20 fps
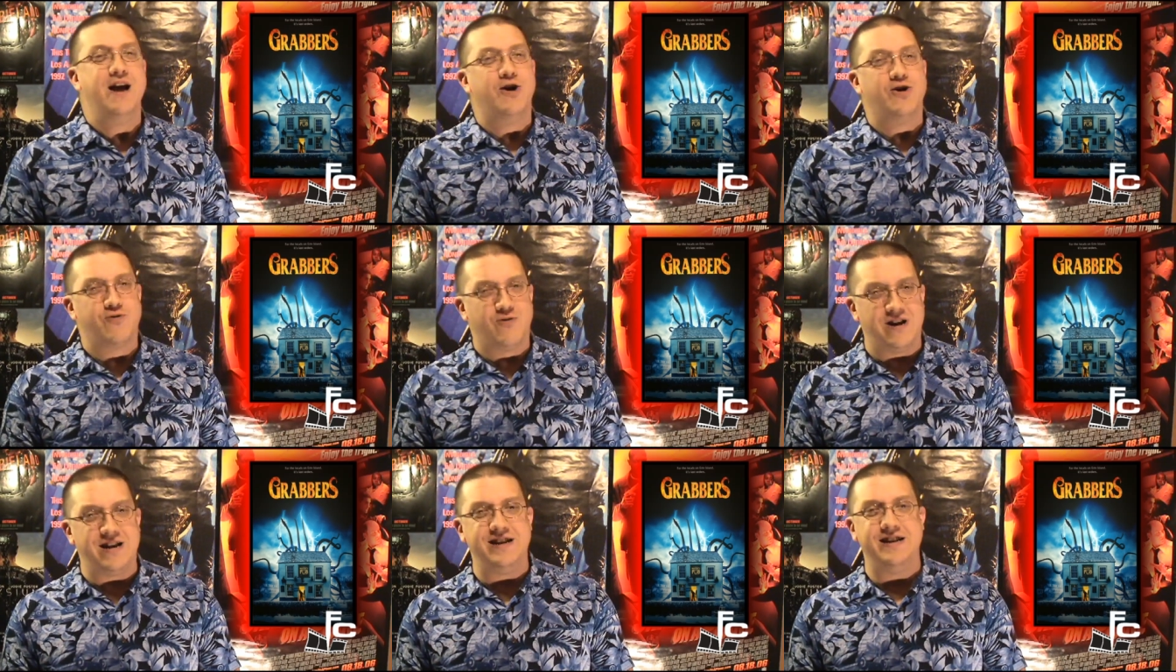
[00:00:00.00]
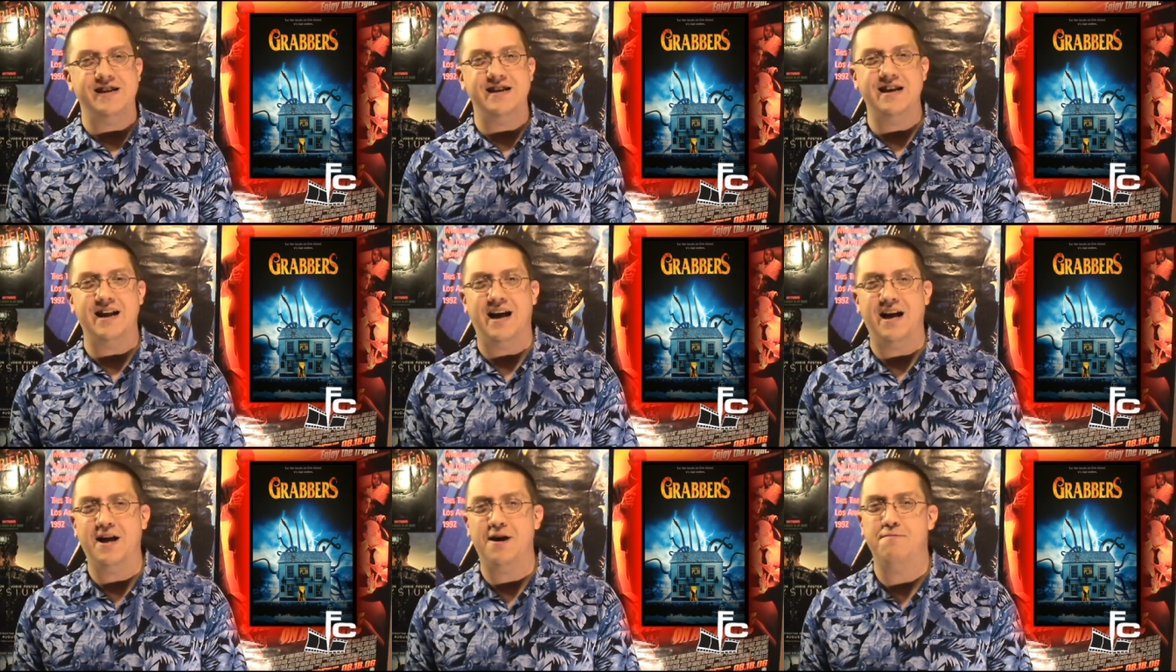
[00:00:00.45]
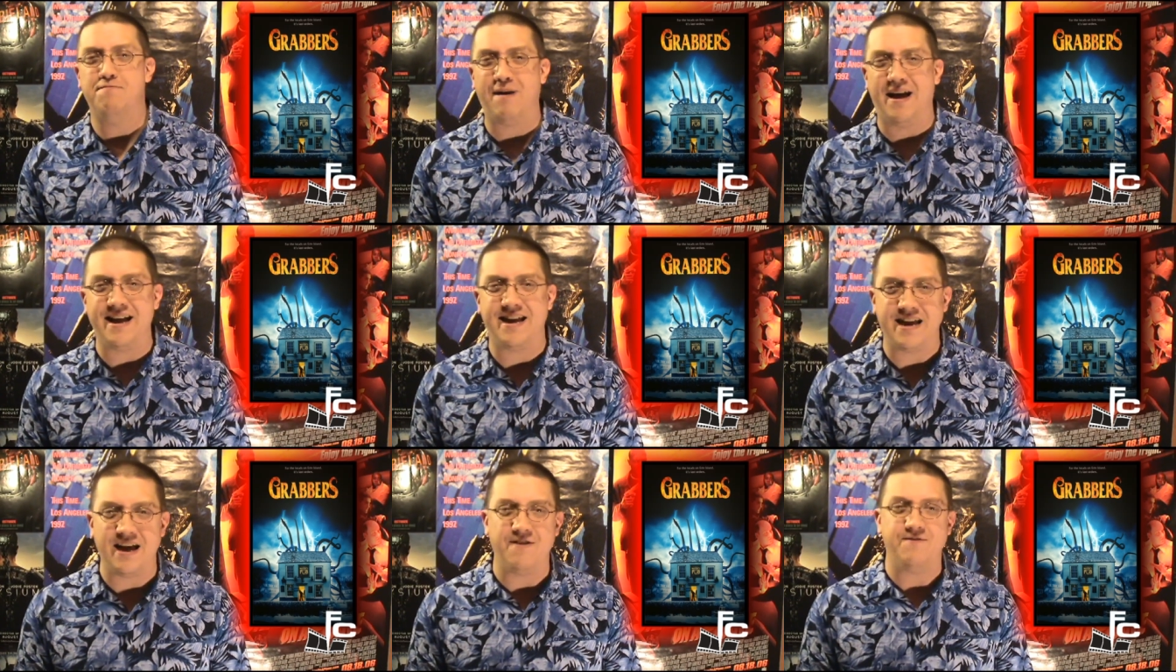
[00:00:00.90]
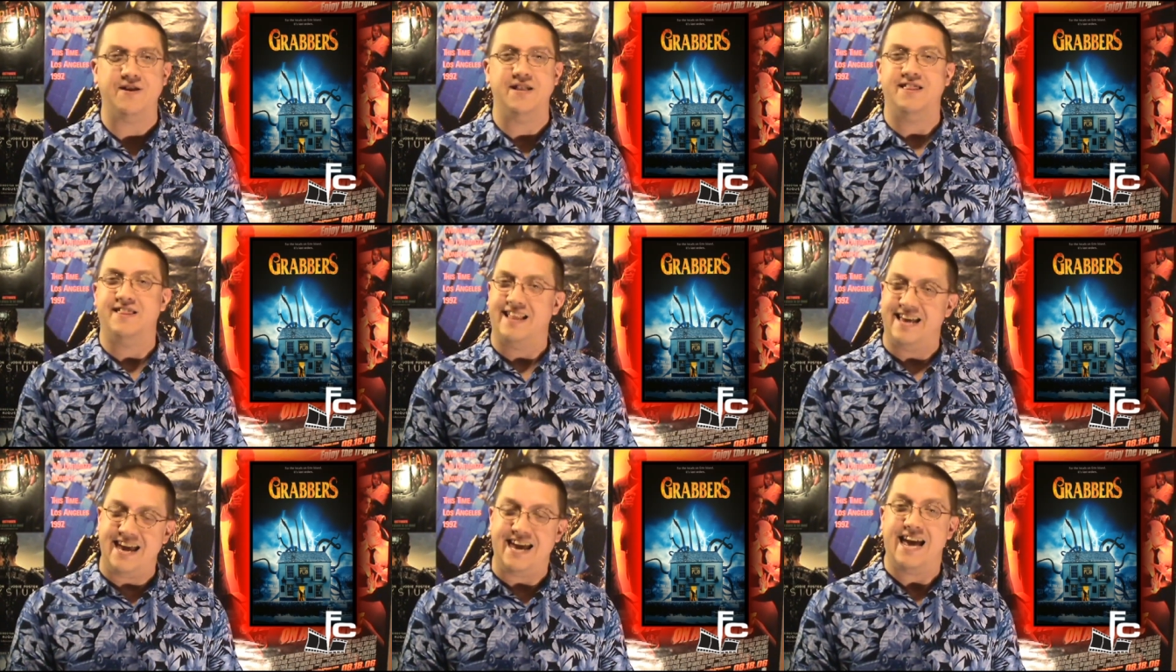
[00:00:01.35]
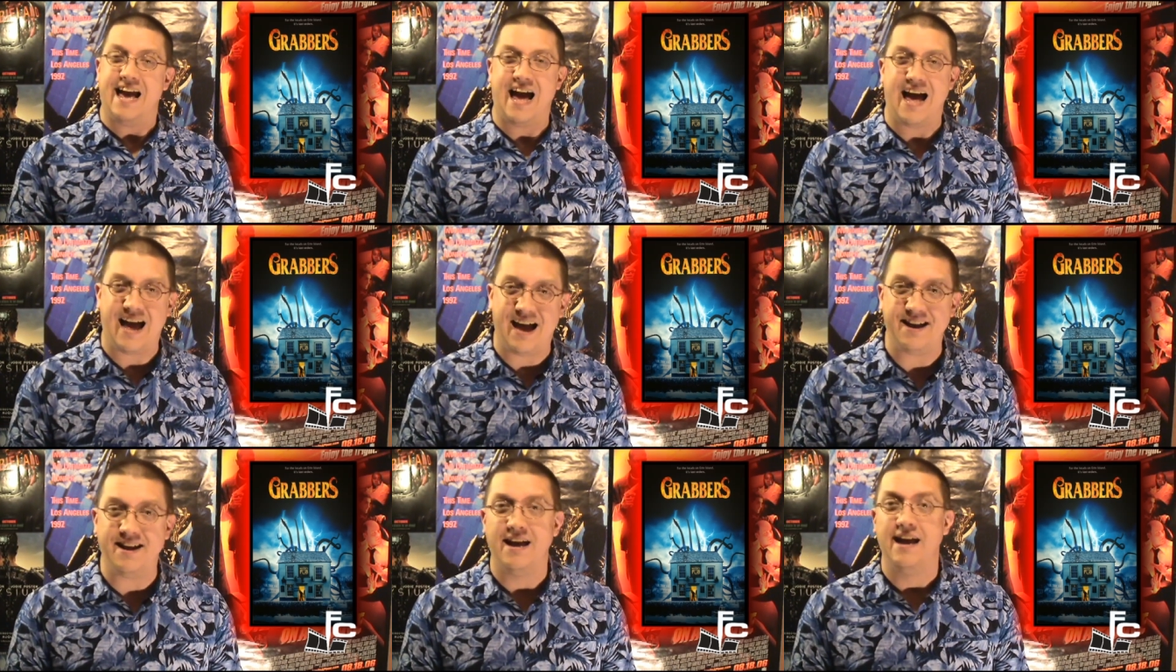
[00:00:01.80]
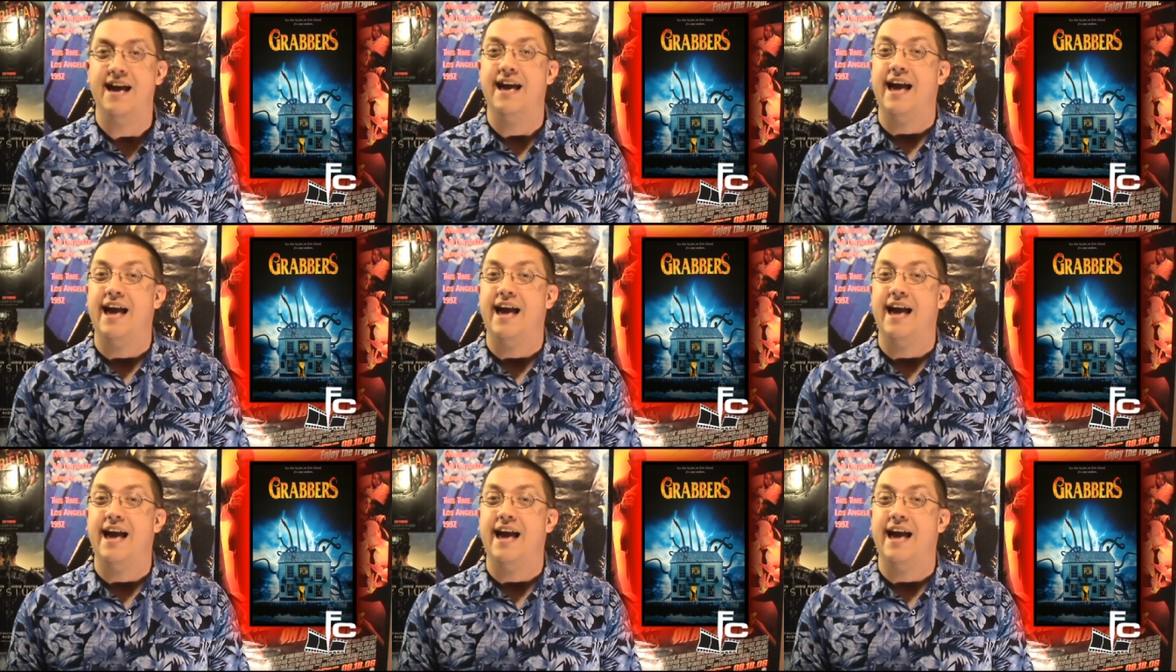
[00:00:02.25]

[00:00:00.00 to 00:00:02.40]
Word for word: written uh, by Kevin Lehan